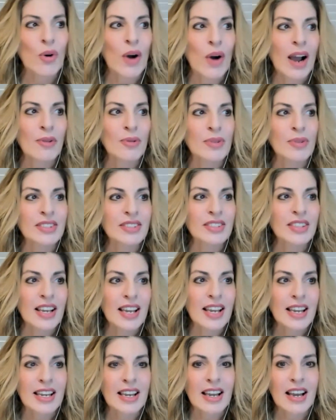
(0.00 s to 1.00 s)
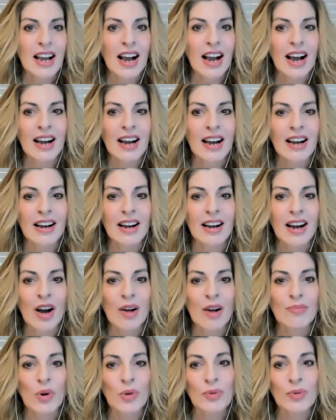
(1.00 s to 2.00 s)
I would say
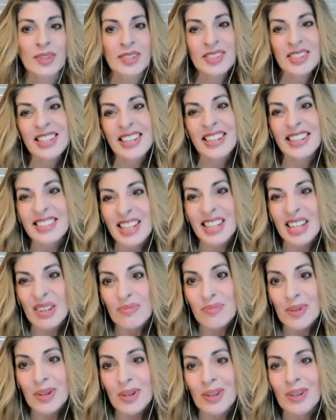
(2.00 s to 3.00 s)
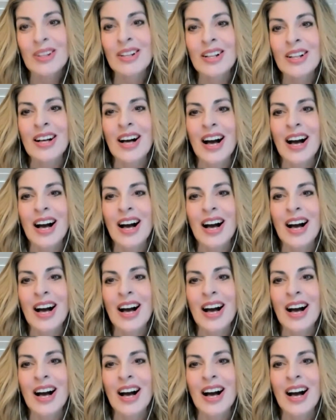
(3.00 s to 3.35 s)
a more recent example